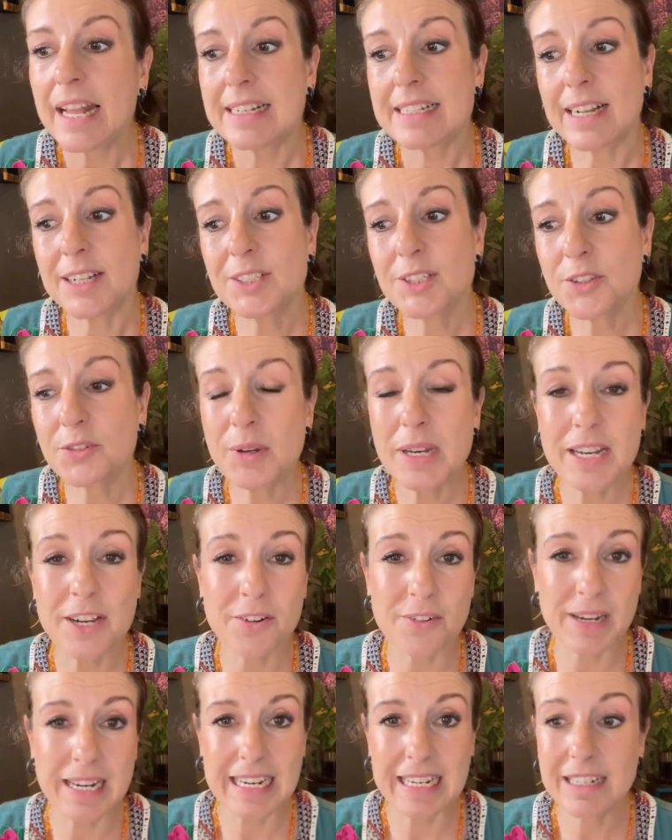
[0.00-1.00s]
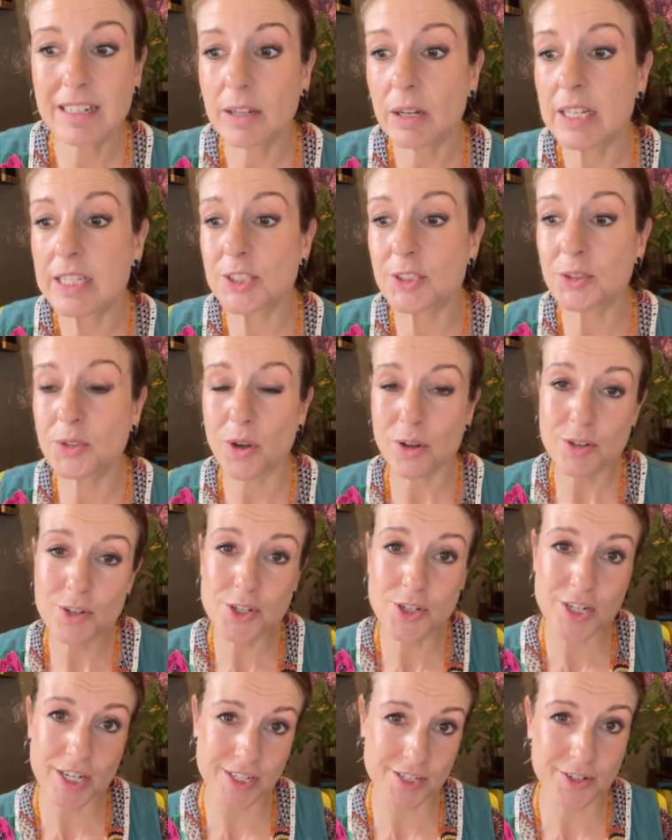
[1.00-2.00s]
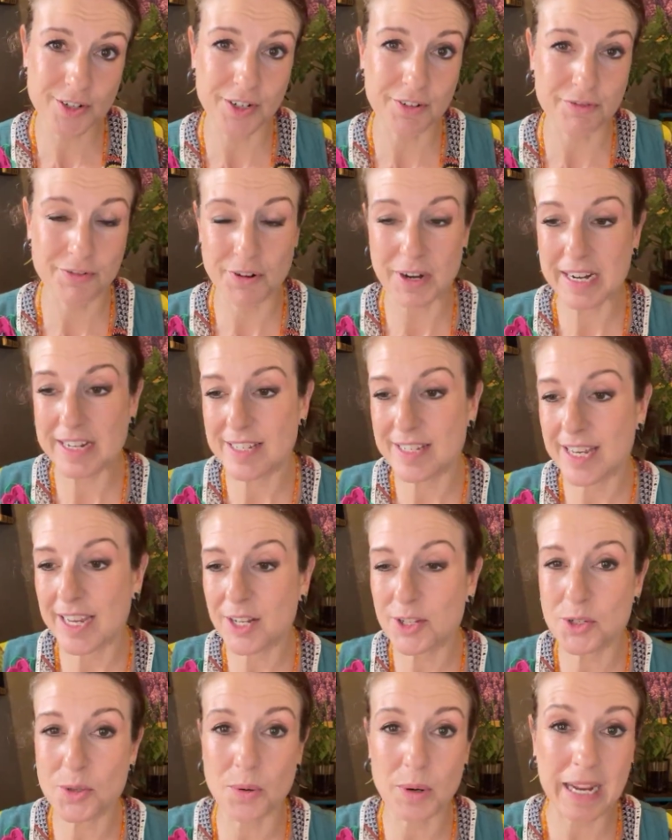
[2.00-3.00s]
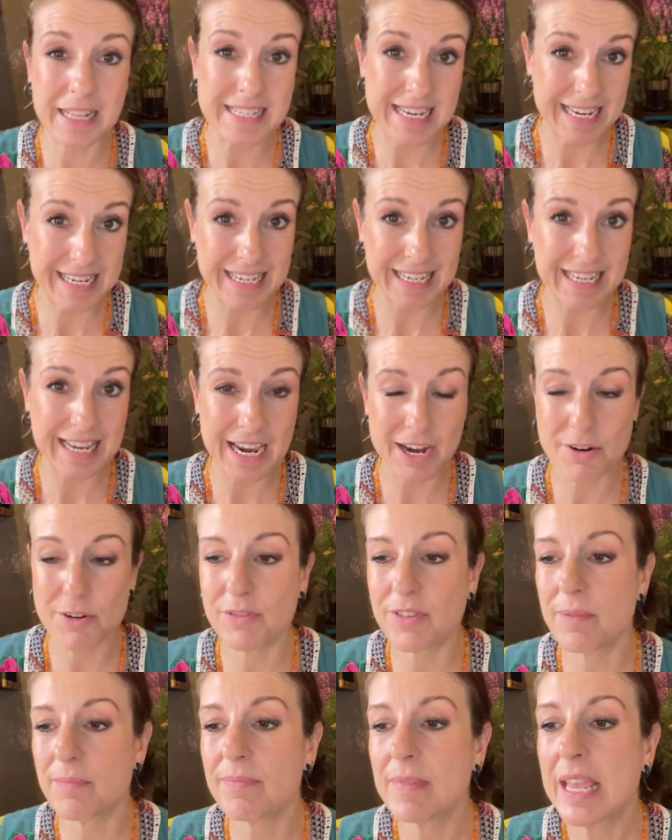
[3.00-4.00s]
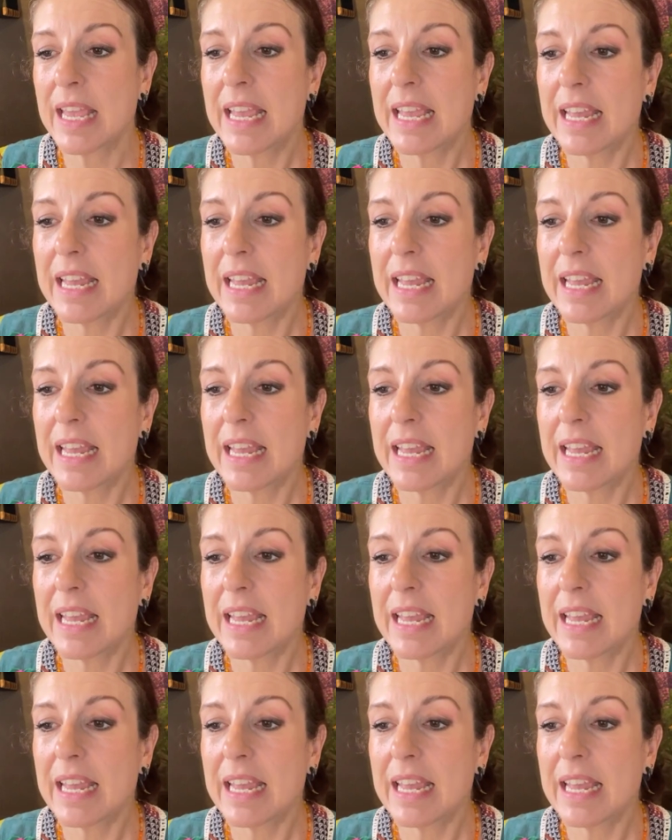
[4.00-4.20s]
Delta-3-carene is not just good for insects or taking care of them.